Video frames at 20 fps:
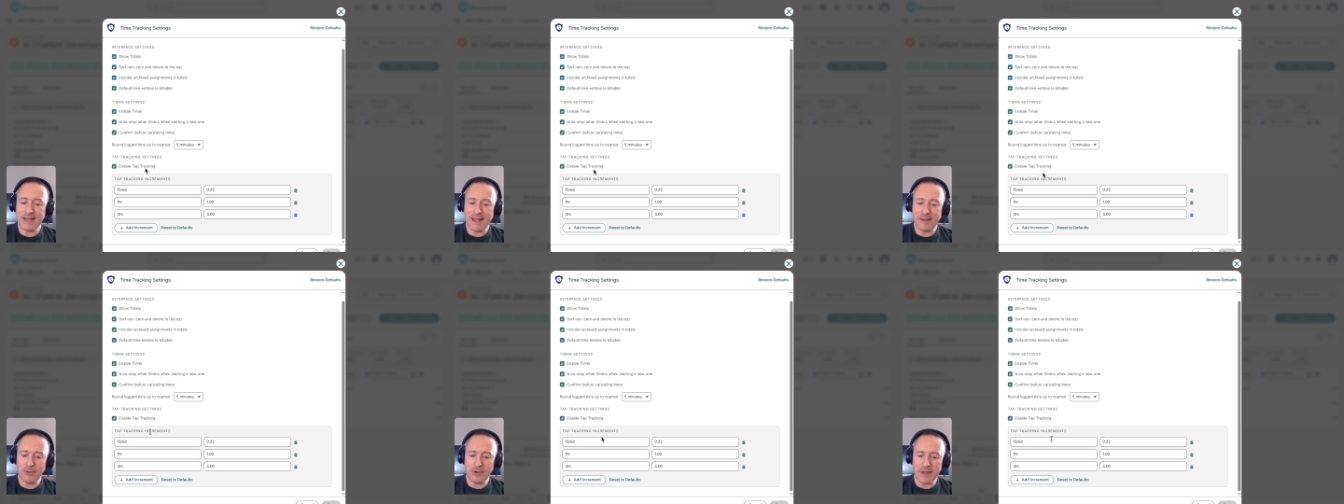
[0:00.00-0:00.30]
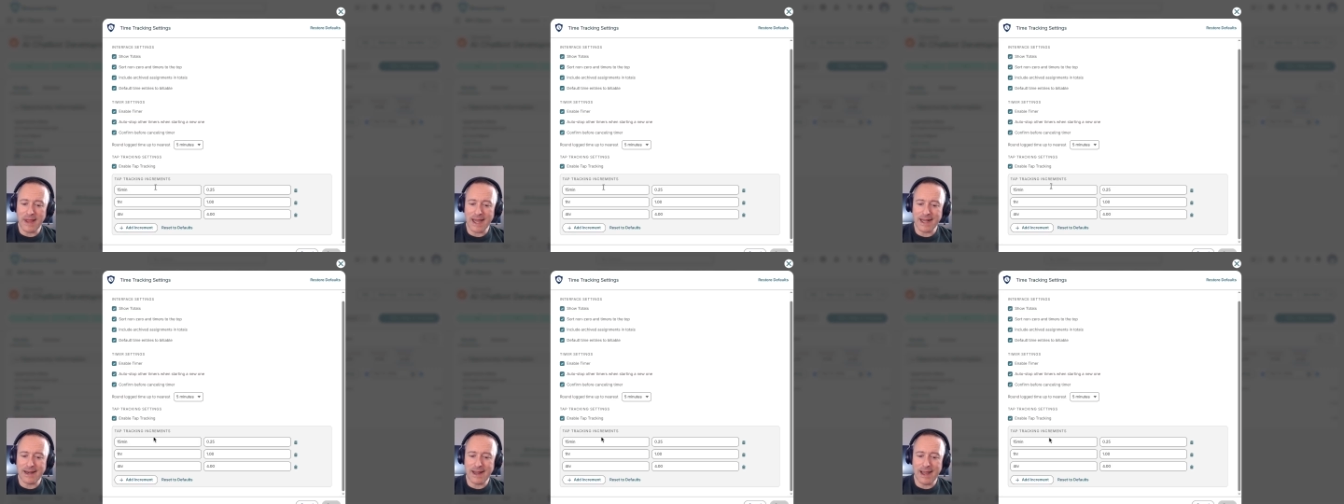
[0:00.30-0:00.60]

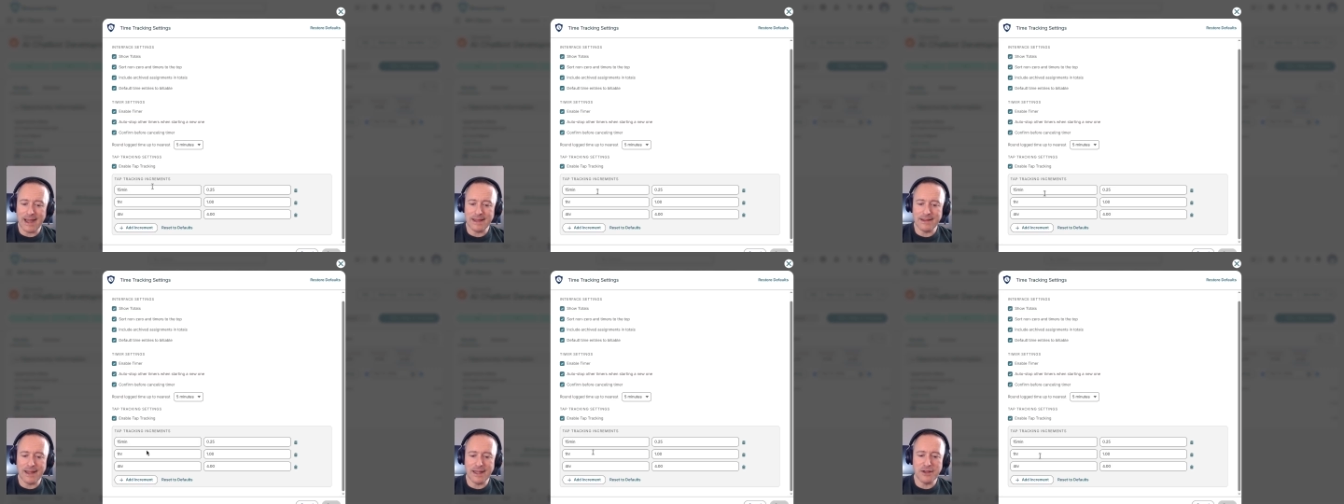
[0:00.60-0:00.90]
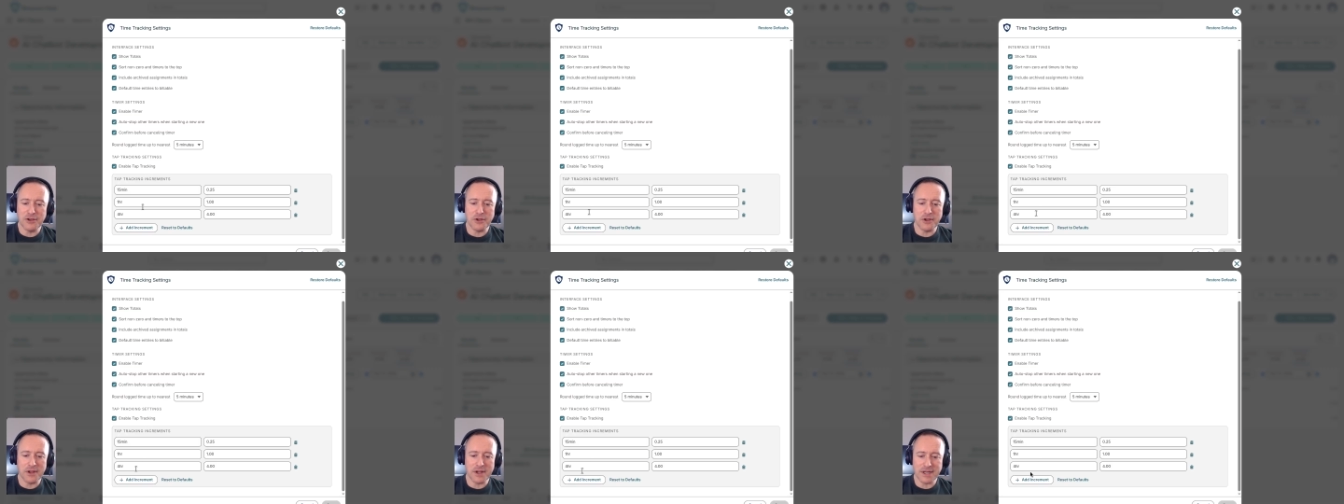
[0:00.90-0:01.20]
enable that, and
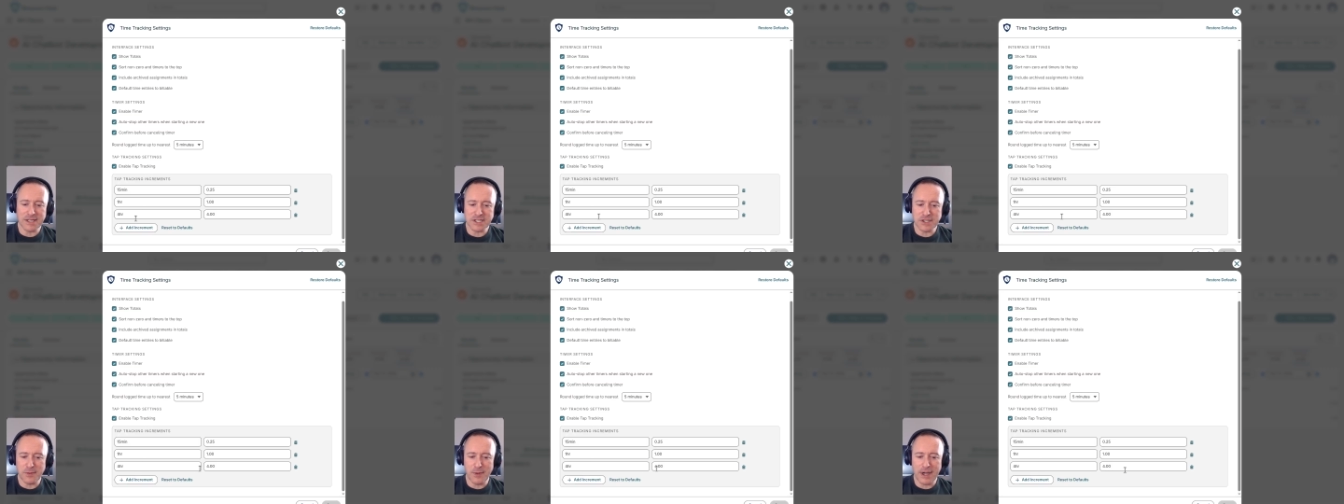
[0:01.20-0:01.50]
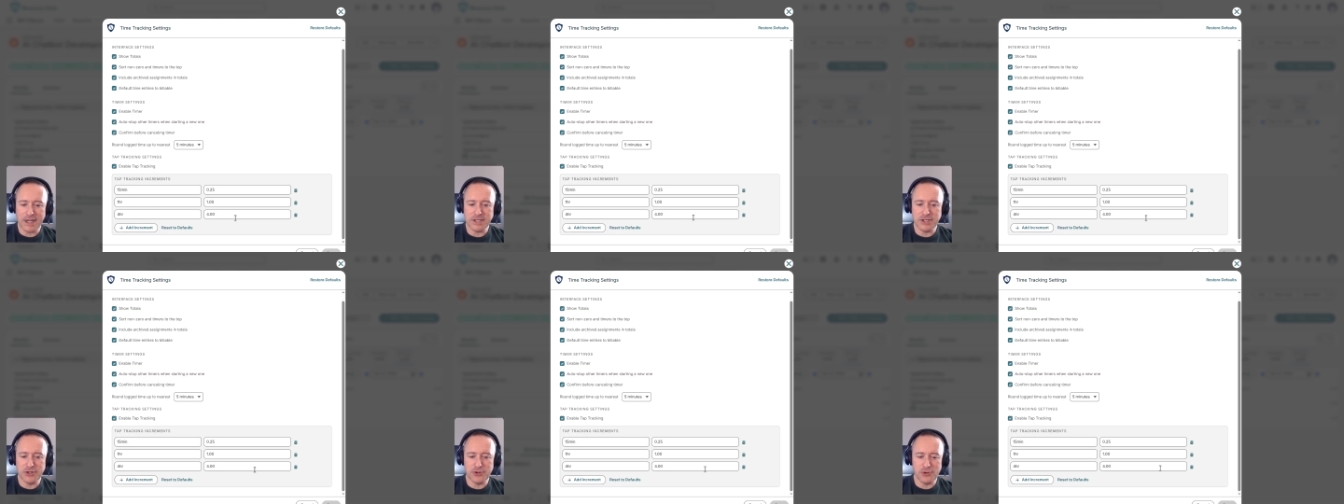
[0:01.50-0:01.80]
then you can
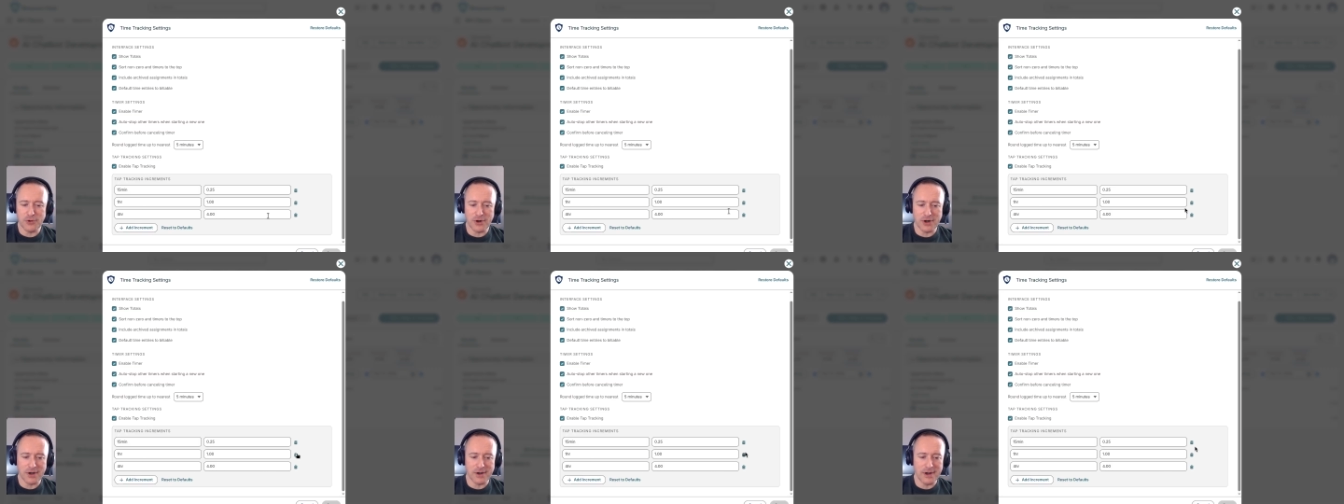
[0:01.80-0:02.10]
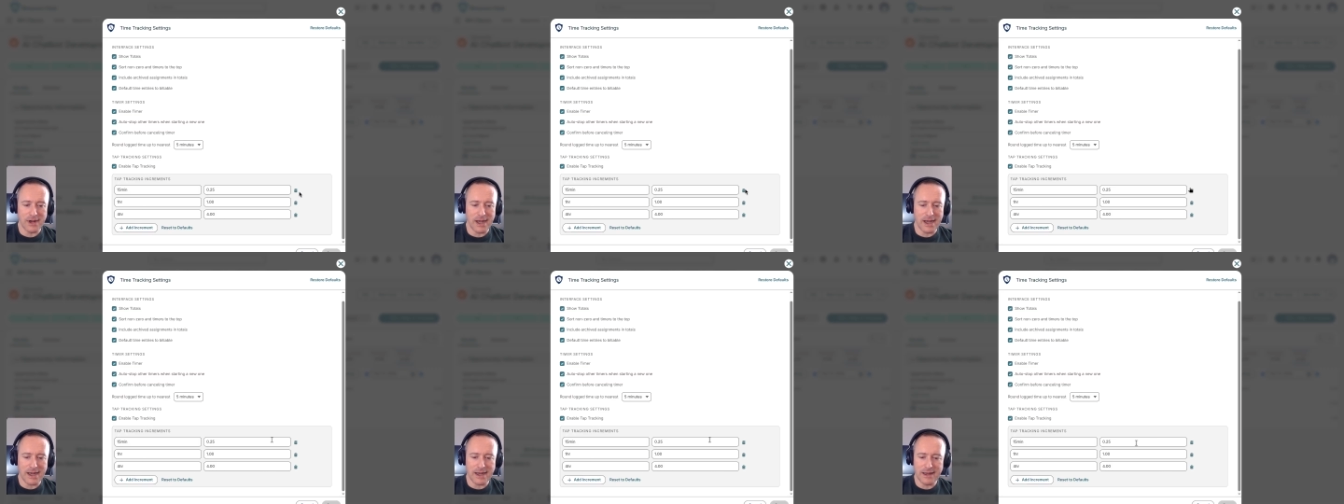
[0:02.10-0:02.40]
customize
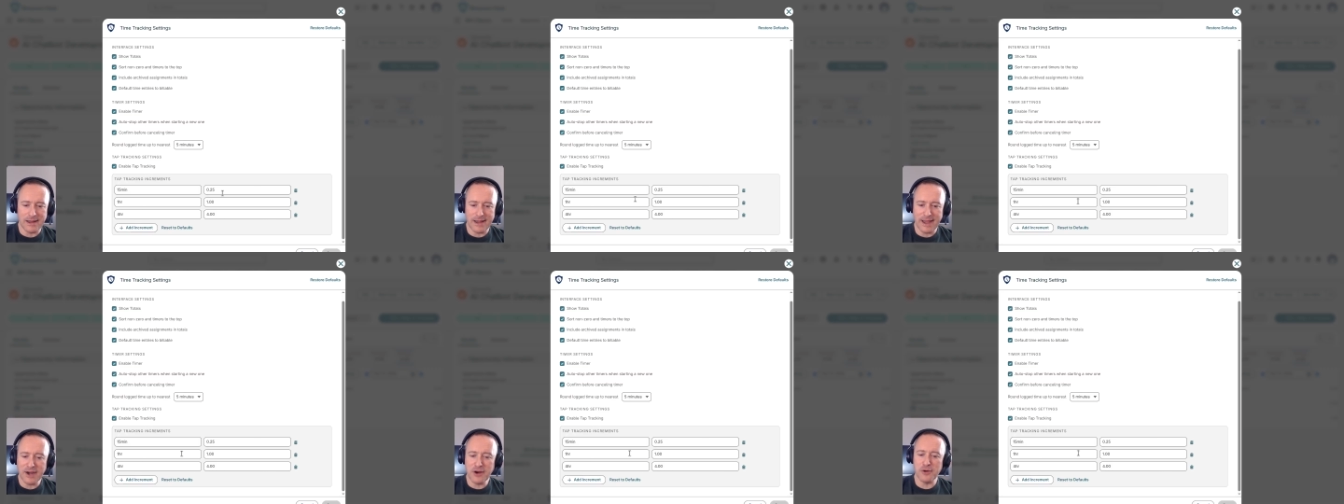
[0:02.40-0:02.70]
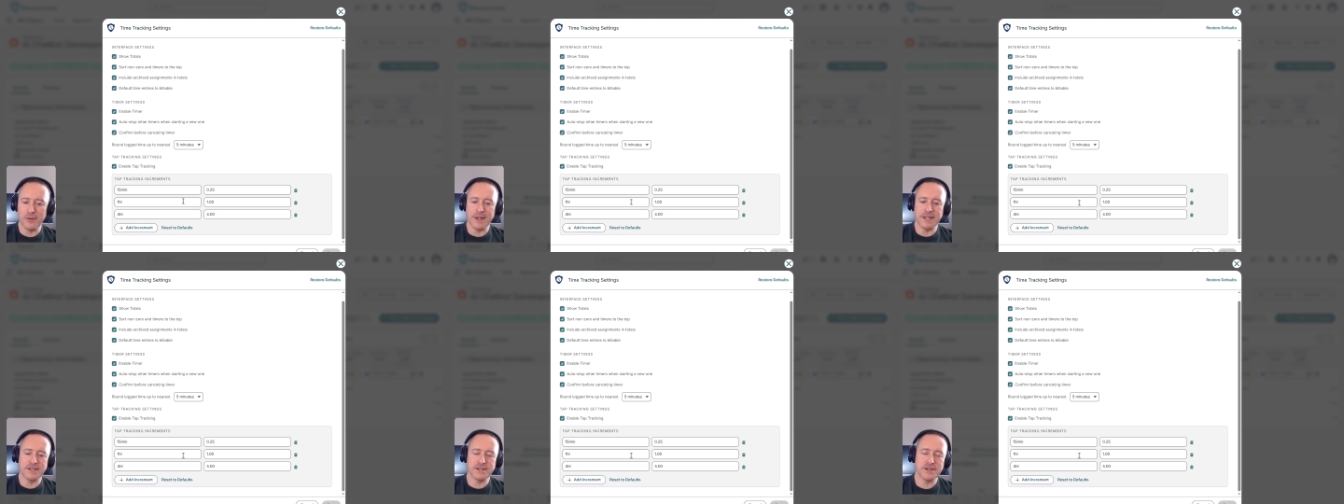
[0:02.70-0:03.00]
your
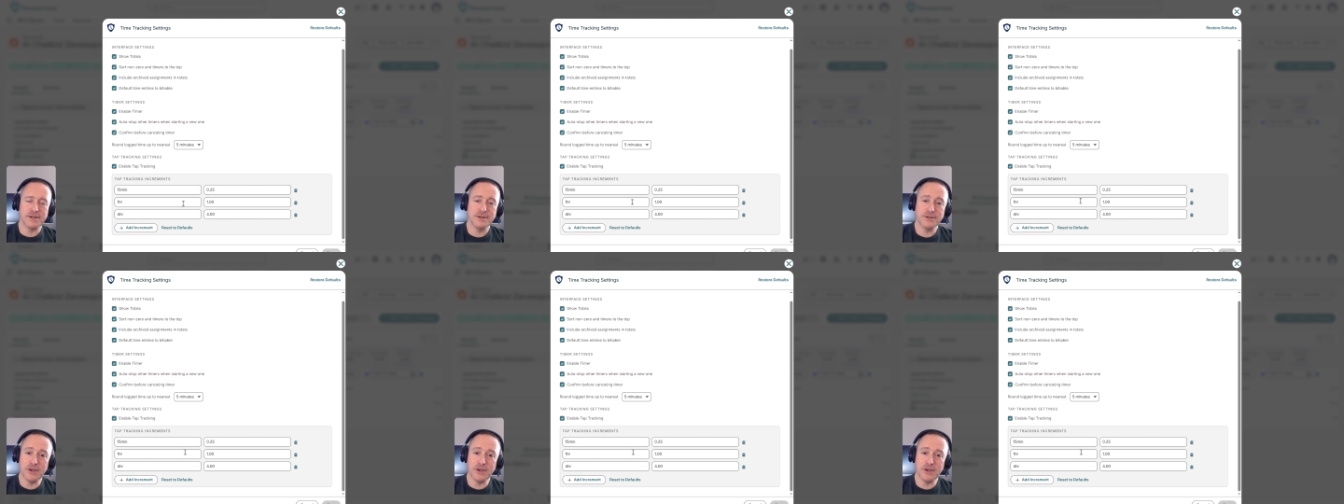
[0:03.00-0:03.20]
increments.